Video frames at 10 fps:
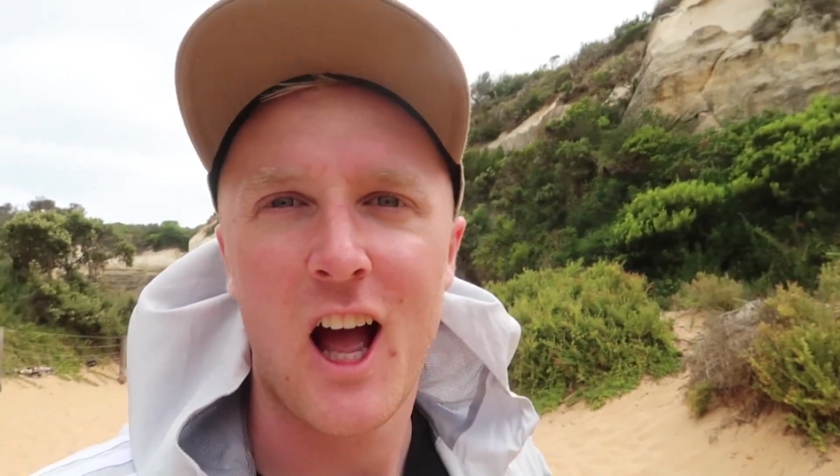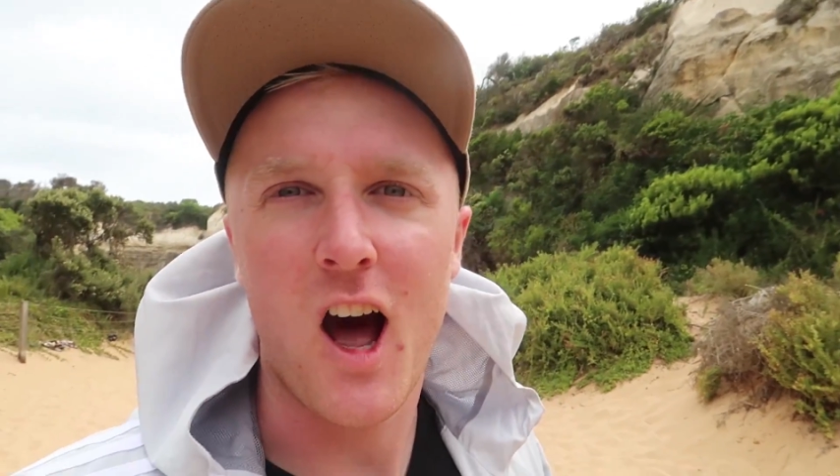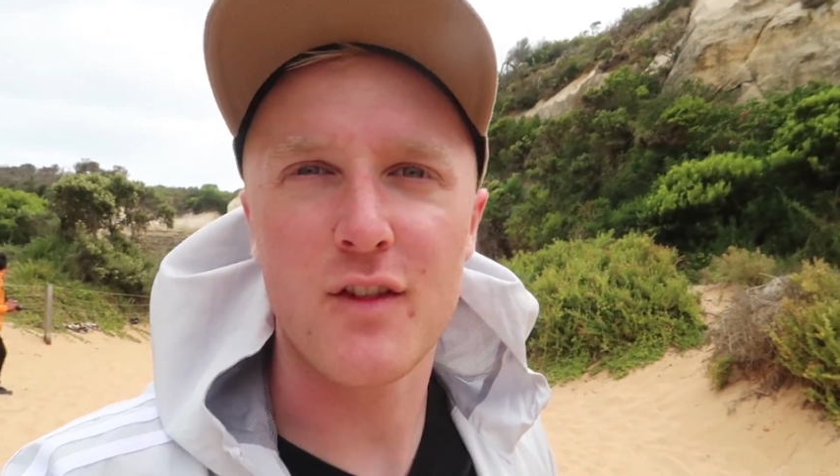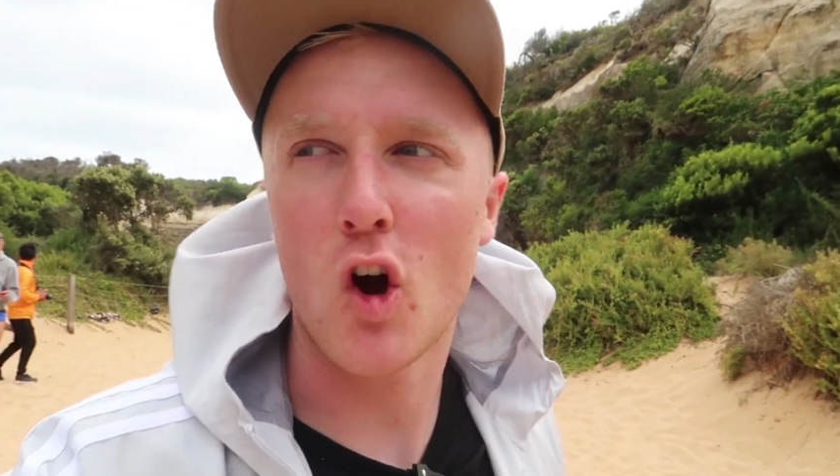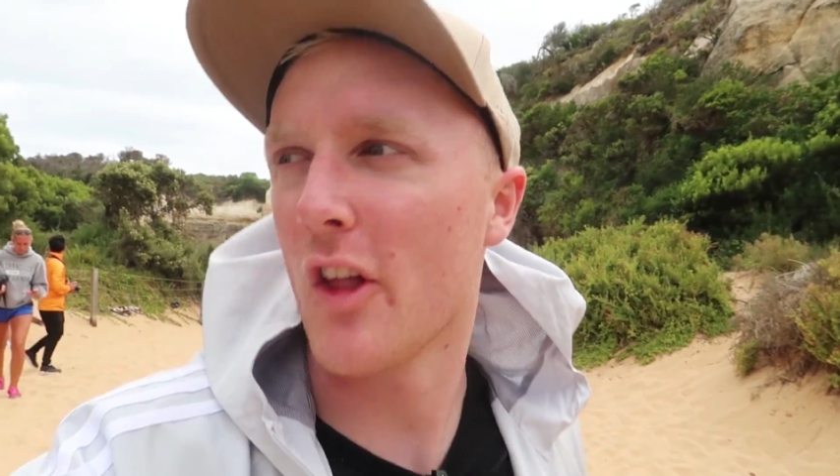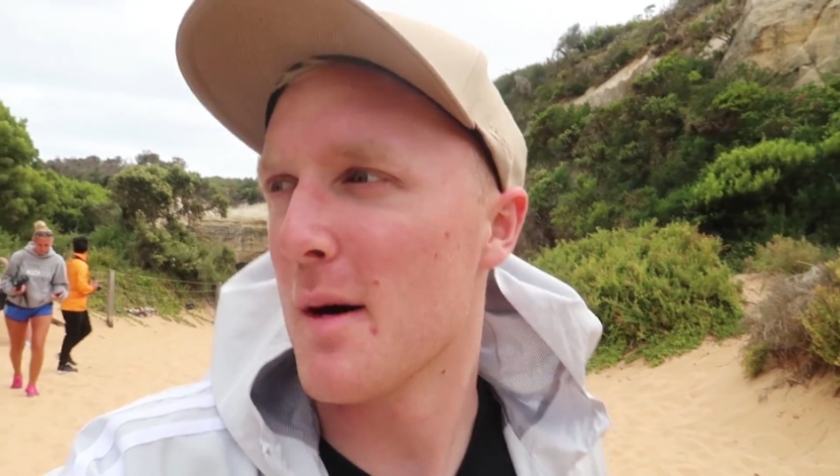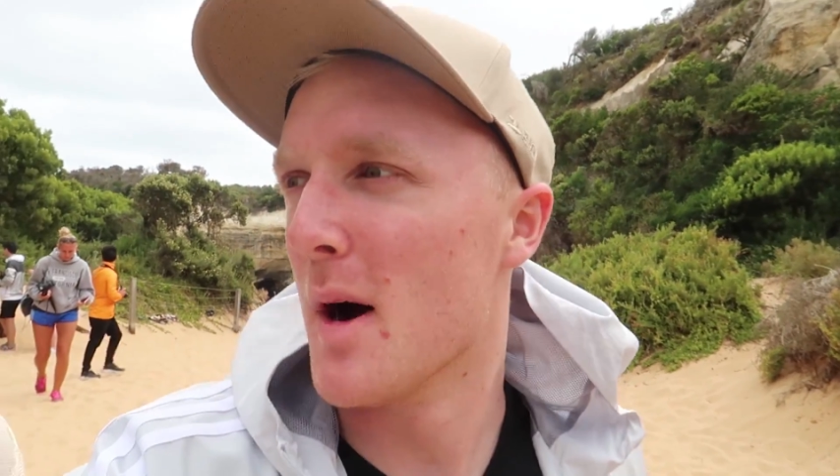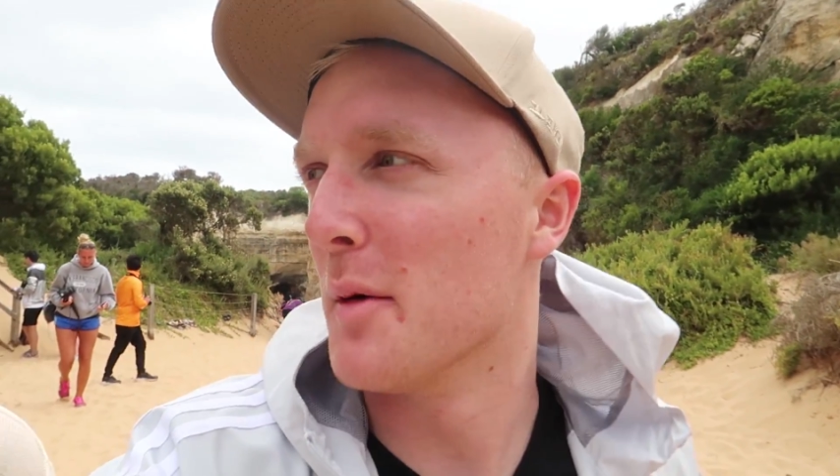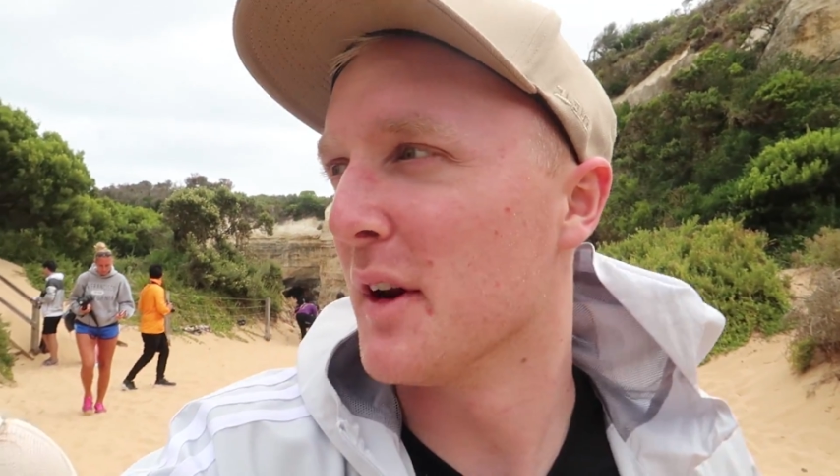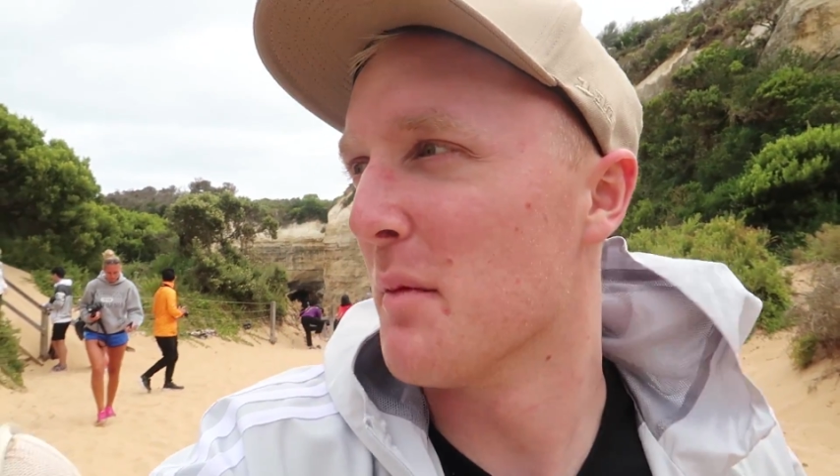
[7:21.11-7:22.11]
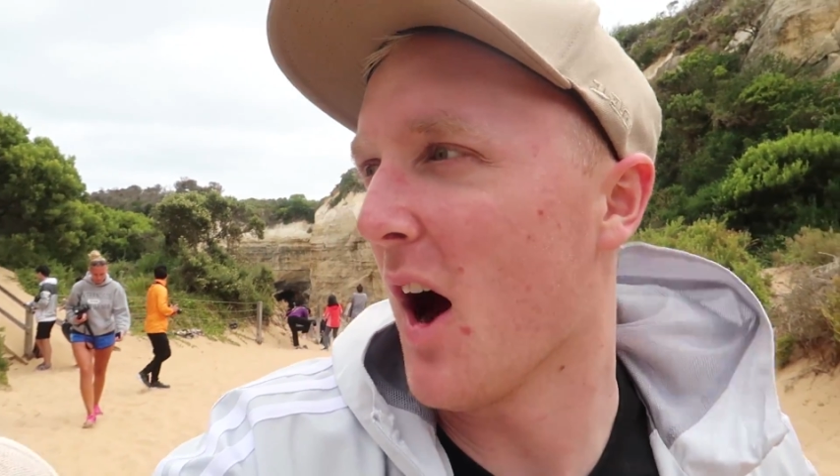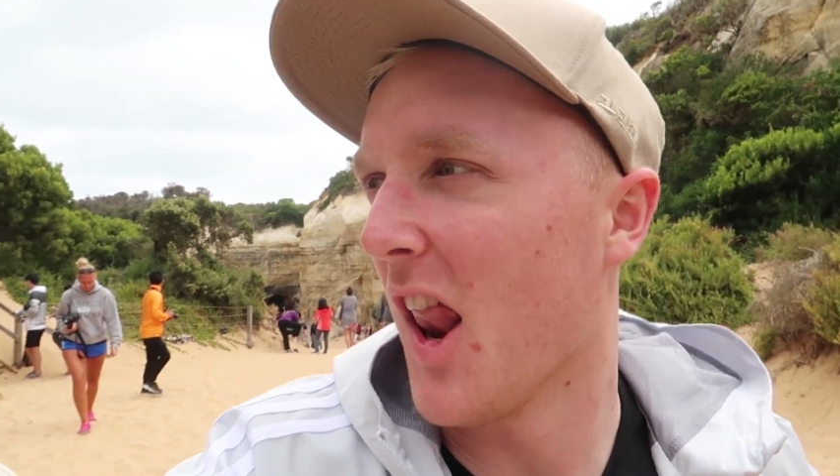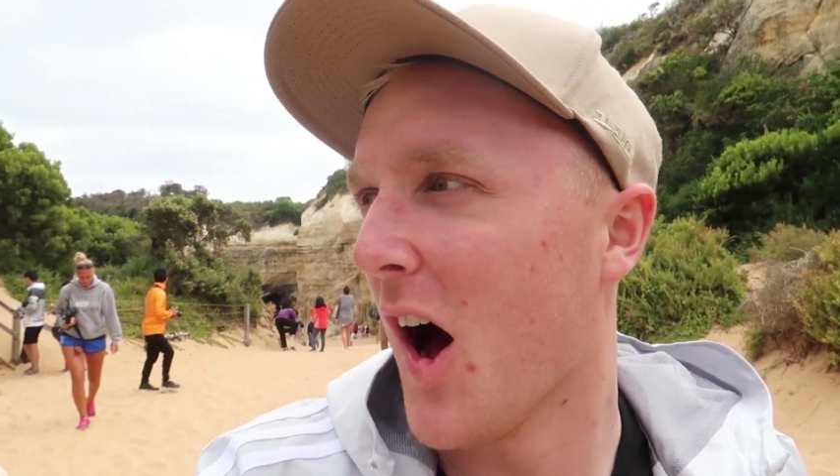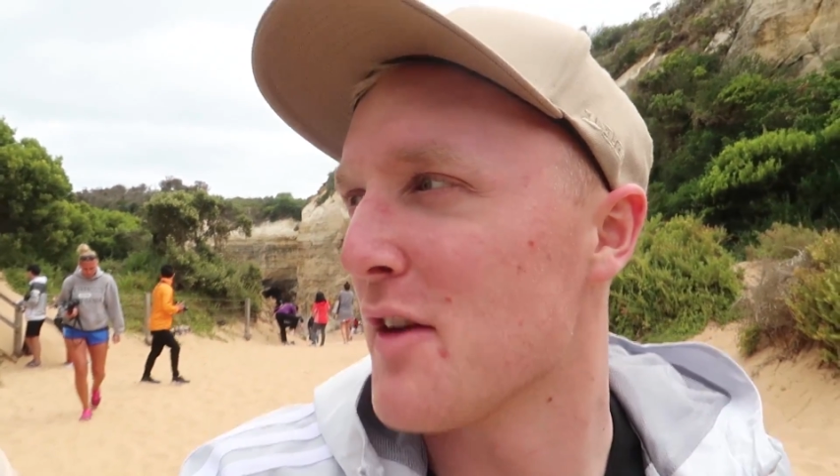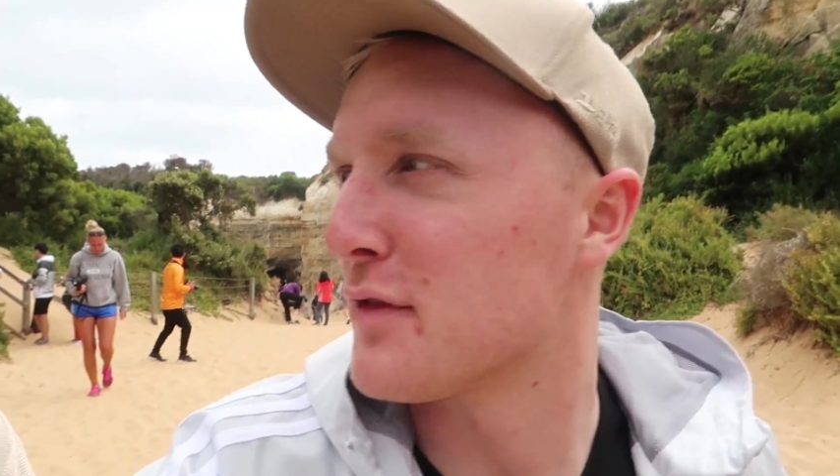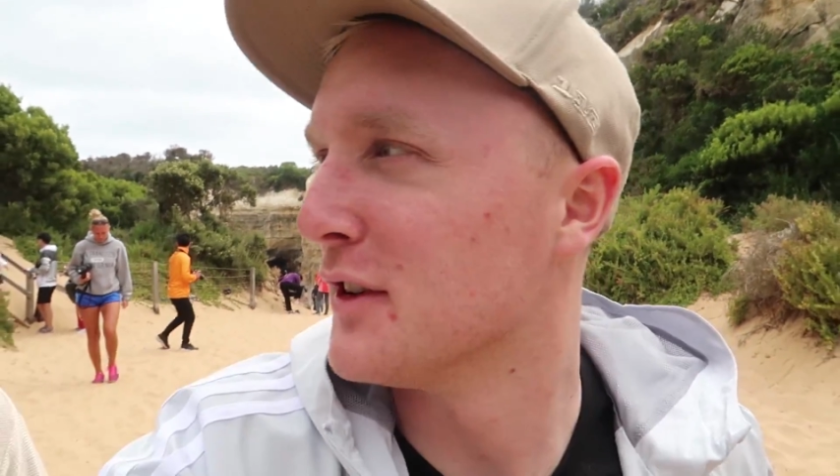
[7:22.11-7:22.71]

I've got that moment in my life.